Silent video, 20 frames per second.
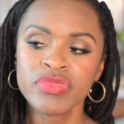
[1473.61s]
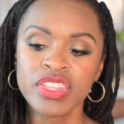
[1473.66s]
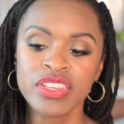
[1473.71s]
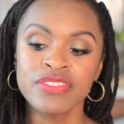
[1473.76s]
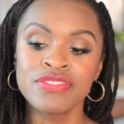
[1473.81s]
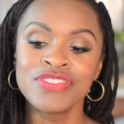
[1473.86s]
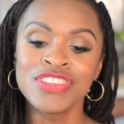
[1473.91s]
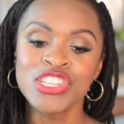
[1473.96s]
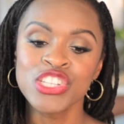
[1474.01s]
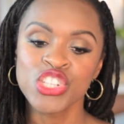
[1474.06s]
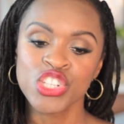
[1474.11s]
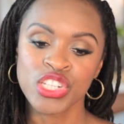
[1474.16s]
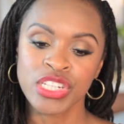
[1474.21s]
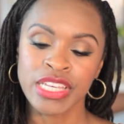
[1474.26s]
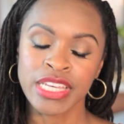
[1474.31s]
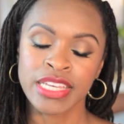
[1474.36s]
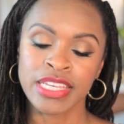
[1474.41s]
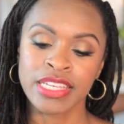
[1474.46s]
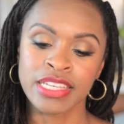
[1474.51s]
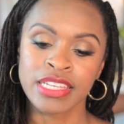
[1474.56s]

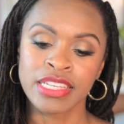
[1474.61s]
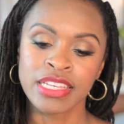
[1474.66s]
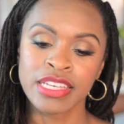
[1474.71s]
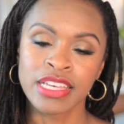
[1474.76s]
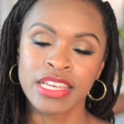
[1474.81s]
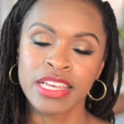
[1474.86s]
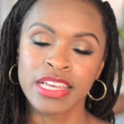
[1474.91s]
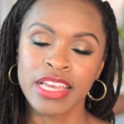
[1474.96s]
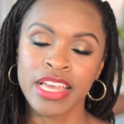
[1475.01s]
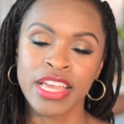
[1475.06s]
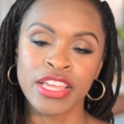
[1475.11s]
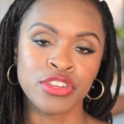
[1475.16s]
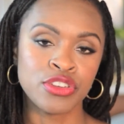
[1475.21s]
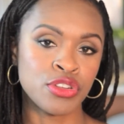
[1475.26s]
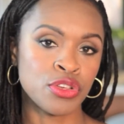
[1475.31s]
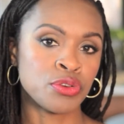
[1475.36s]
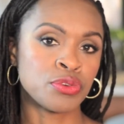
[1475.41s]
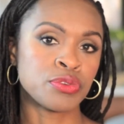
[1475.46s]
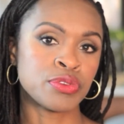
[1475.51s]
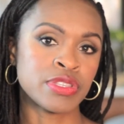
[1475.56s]
visioning, and
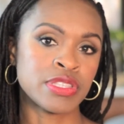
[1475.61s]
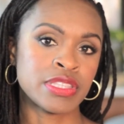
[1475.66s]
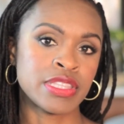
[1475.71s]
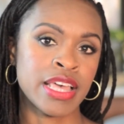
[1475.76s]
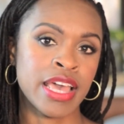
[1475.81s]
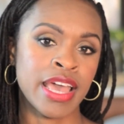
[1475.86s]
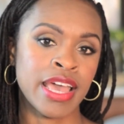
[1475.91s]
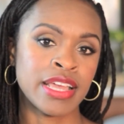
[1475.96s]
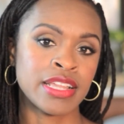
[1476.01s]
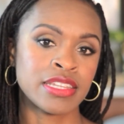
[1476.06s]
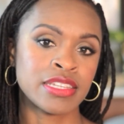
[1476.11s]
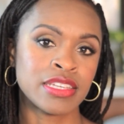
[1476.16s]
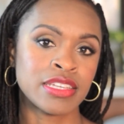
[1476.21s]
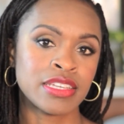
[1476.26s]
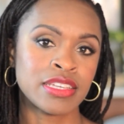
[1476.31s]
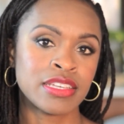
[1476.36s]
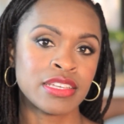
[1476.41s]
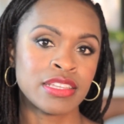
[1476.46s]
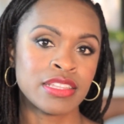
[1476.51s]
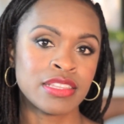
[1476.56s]
knows that
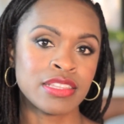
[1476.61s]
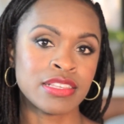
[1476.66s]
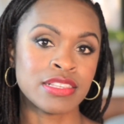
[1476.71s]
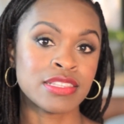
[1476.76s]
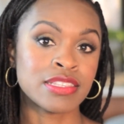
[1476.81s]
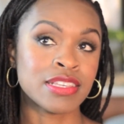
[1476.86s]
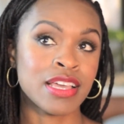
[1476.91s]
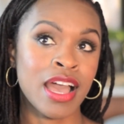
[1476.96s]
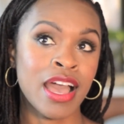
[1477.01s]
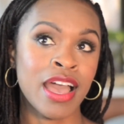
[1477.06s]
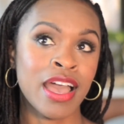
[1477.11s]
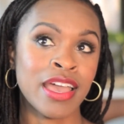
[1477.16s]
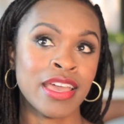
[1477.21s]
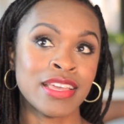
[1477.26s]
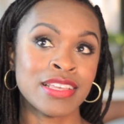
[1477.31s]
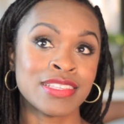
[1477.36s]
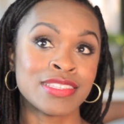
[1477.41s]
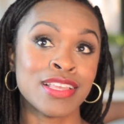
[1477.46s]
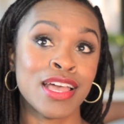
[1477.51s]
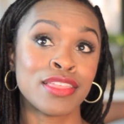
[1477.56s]
the sky
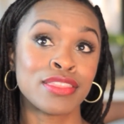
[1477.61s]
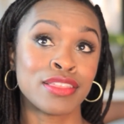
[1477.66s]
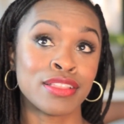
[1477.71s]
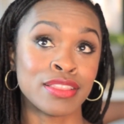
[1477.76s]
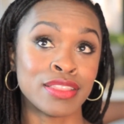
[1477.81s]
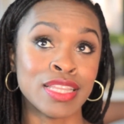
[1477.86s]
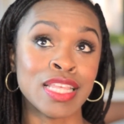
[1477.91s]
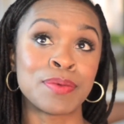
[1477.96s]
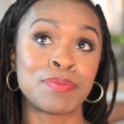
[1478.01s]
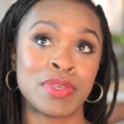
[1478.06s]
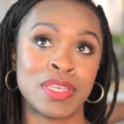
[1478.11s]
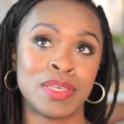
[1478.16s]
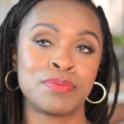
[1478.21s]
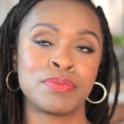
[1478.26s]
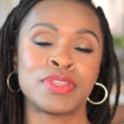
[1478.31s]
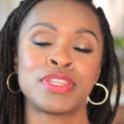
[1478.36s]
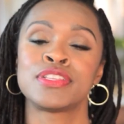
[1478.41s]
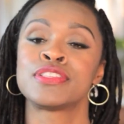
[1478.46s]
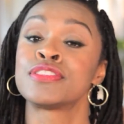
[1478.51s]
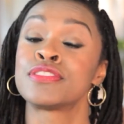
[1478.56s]
is not the limit,
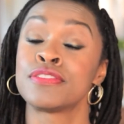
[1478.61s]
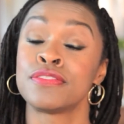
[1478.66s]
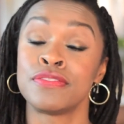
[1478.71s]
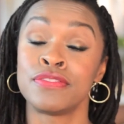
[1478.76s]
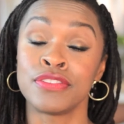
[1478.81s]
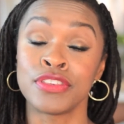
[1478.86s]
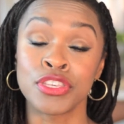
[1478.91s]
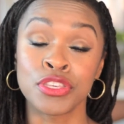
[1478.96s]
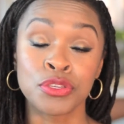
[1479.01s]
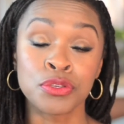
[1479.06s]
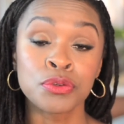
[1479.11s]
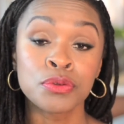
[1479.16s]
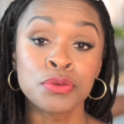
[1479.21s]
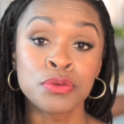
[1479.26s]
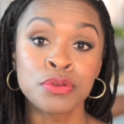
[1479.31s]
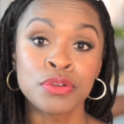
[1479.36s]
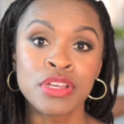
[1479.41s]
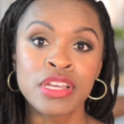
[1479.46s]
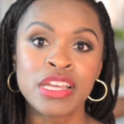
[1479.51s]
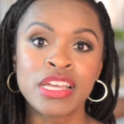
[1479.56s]
but it's the
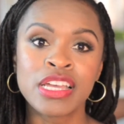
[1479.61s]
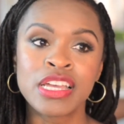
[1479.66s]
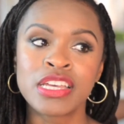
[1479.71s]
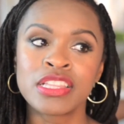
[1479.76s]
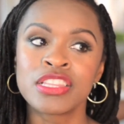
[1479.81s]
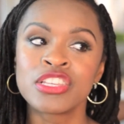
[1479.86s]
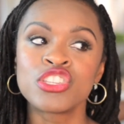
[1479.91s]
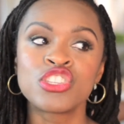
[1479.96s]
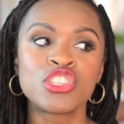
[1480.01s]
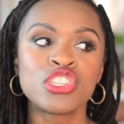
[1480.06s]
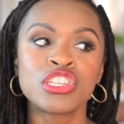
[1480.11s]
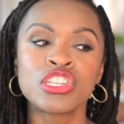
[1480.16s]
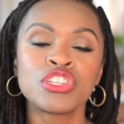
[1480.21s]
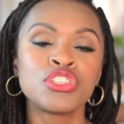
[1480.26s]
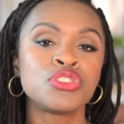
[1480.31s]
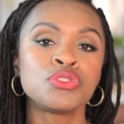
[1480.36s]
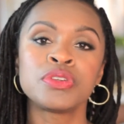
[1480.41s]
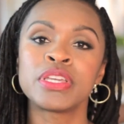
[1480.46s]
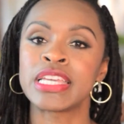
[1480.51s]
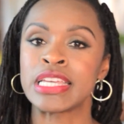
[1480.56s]
view, then she
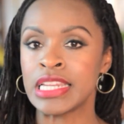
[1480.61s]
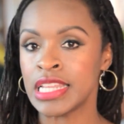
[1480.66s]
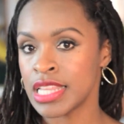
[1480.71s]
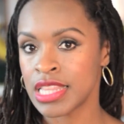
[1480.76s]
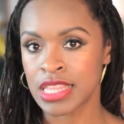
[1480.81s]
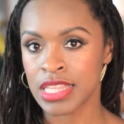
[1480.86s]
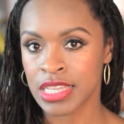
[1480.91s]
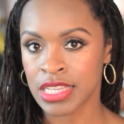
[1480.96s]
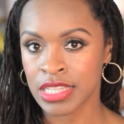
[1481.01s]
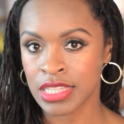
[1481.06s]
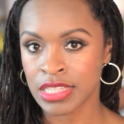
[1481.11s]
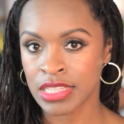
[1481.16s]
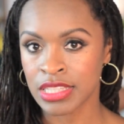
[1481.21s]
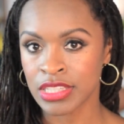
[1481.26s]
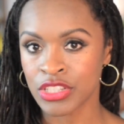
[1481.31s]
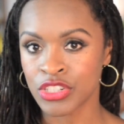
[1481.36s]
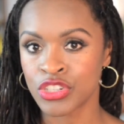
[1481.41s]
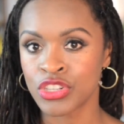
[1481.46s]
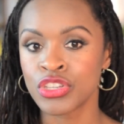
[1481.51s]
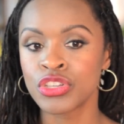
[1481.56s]
can do anything.
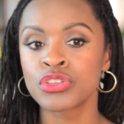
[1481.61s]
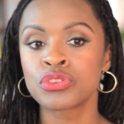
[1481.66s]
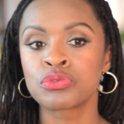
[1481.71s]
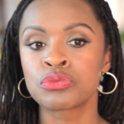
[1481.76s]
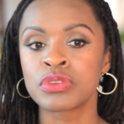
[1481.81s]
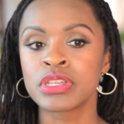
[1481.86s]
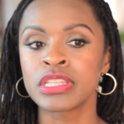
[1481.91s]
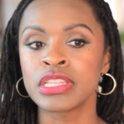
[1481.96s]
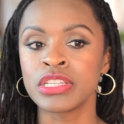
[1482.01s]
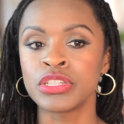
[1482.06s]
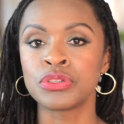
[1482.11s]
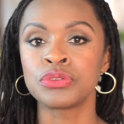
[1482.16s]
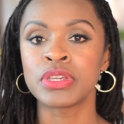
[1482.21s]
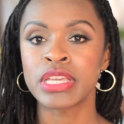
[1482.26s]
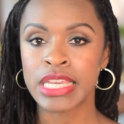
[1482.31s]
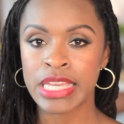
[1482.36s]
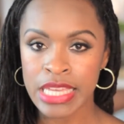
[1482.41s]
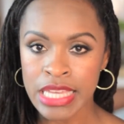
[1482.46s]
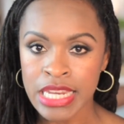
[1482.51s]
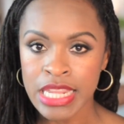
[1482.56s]
She could really
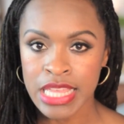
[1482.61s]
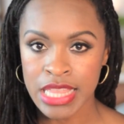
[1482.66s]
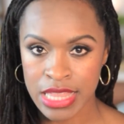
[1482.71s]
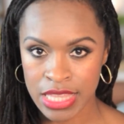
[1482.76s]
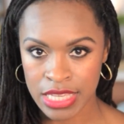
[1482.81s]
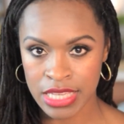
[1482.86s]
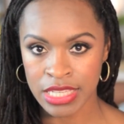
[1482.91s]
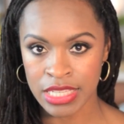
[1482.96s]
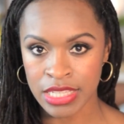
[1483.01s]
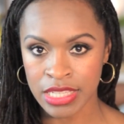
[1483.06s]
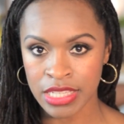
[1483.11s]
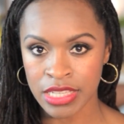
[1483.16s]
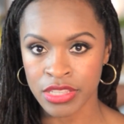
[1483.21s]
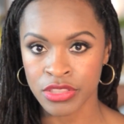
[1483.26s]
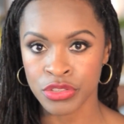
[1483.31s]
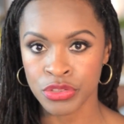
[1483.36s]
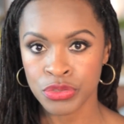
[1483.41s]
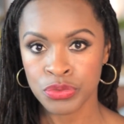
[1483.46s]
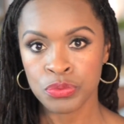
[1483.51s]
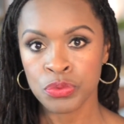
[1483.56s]
do anything
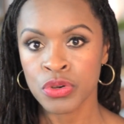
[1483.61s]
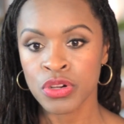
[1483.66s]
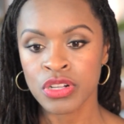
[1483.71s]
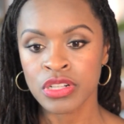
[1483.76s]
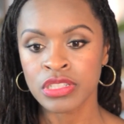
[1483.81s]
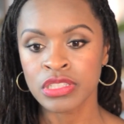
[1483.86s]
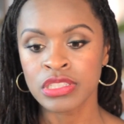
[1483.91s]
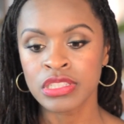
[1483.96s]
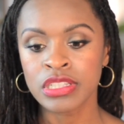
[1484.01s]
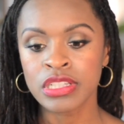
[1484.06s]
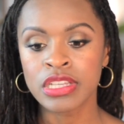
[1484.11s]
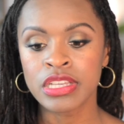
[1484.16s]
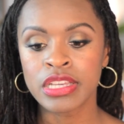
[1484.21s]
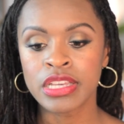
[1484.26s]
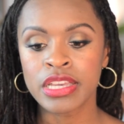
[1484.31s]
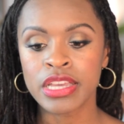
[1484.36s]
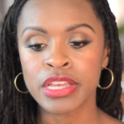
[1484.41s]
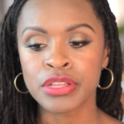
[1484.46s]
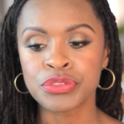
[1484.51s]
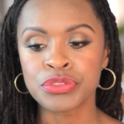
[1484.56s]
in this world.
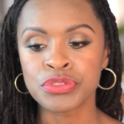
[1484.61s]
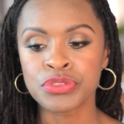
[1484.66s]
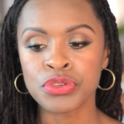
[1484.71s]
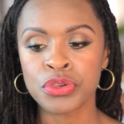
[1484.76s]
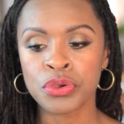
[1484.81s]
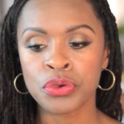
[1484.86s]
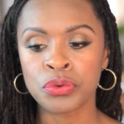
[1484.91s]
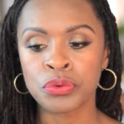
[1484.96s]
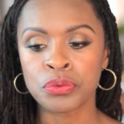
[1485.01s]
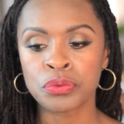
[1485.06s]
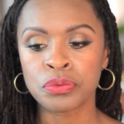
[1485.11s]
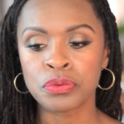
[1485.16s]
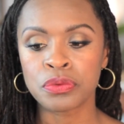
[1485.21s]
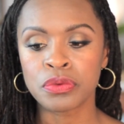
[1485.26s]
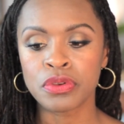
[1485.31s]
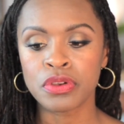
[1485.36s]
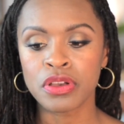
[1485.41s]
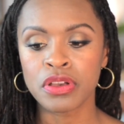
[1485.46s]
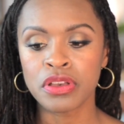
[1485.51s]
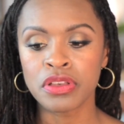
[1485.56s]
And so
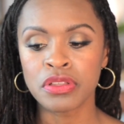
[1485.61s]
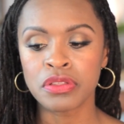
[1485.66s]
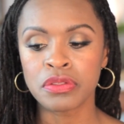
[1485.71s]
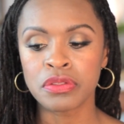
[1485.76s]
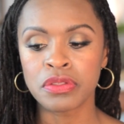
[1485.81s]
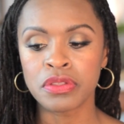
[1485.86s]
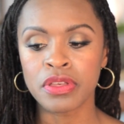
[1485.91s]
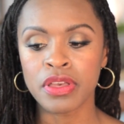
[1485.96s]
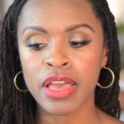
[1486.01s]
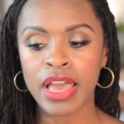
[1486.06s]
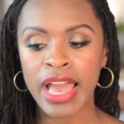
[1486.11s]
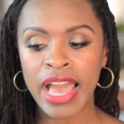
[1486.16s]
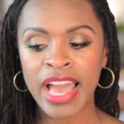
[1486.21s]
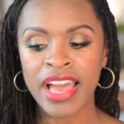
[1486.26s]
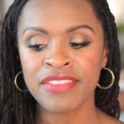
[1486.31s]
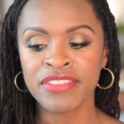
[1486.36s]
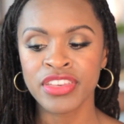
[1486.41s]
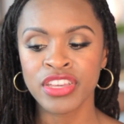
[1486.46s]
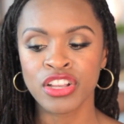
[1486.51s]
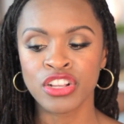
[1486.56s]

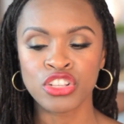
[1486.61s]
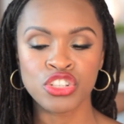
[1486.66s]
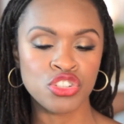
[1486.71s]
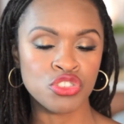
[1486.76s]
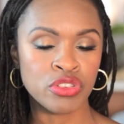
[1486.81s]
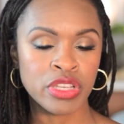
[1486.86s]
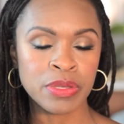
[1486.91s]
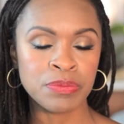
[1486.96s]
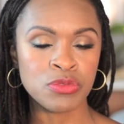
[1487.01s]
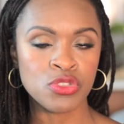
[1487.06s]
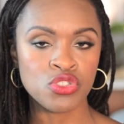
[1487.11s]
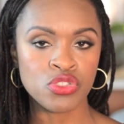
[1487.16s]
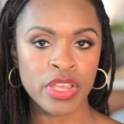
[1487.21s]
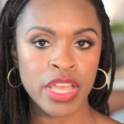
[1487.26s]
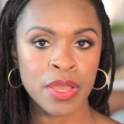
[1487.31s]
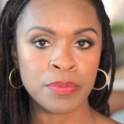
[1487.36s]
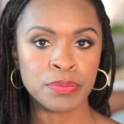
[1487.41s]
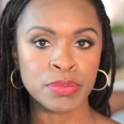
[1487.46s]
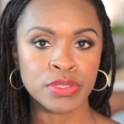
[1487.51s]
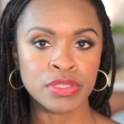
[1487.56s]
having our dreams
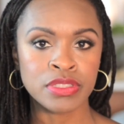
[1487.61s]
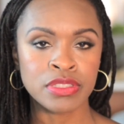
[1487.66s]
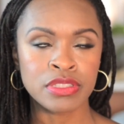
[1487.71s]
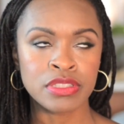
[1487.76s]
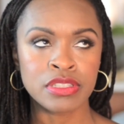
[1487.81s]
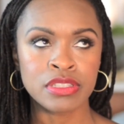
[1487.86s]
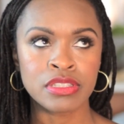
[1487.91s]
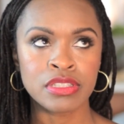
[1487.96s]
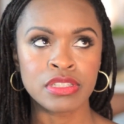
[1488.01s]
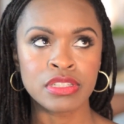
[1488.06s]
trampled